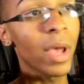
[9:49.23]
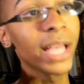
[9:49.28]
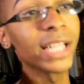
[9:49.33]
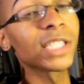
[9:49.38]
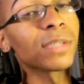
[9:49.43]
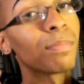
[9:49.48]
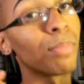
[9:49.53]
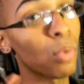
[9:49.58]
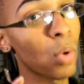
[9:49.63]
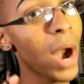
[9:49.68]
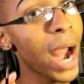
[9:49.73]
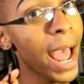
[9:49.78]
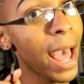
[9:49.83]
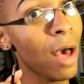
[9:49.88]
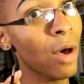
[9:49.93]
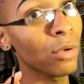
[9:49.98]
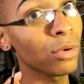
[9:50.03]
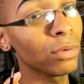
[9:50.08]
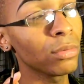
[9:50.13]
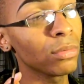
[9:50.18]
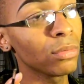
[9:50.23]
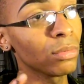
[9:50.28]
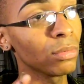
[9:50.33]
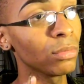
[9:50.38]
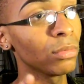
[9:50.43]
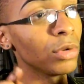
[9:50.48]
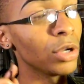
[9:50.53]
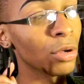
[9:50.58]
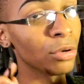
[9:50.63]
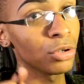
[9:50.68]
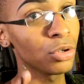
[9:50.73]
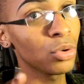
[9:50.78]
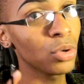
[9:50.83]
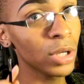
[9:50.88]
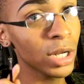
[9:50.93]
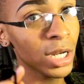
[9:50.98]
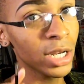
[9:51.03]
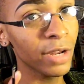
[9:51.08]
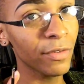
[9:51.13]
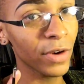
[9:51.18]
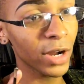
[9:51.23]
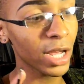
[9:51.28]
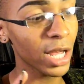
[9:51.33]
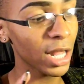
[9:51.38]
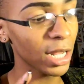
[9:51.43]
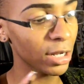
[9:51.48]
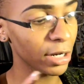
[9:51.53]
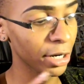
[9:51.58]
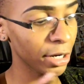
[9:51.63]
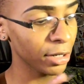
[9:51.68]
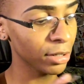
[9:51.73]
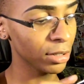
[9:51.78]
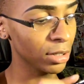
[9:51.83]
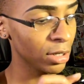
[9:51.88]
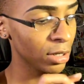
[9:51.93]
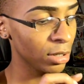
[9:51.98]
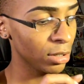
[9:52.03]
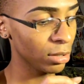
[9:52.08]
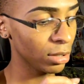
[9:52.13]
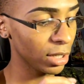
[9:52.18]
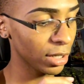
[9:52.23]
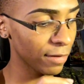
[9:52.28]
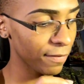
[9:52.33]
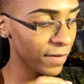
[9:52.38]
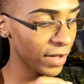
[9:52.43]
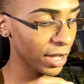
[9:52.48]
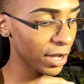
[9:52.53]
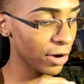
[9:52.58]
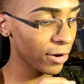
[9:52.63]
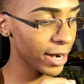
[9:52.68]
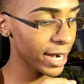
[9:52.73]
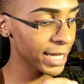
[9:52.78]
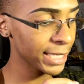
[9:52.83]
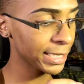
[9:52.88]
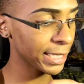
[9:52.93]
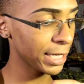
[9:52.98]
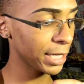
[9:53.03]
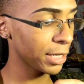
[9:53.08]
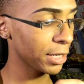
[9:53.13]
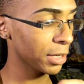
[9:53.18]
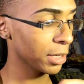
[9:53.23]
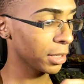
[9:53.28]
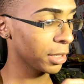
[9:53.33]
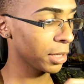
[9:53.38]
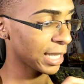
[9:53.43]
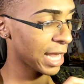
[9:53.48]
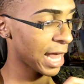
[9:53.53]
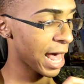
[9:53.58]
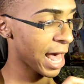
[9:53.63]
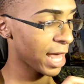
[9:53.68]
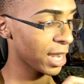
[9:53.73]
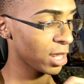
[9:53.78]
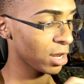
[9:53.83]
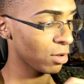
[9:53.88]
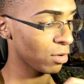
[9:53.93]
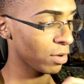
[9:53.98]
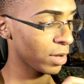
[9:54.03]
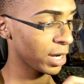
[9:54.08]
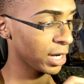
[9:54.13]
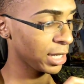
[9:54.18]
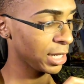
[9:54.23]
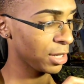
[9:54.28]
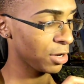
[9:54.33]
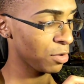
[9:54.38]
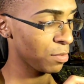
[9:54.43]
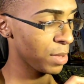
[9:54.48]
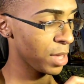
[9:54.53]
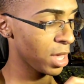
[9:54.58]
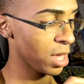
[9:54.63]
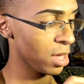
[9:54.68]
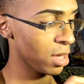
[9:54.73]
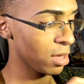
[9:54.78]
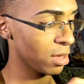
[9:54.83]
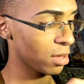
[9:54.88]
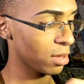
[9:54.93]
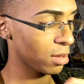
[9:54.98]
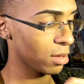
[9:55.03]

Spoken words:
It's brown. Don't do it in a different color. You're looking fucking crazy. Light it on a little bit.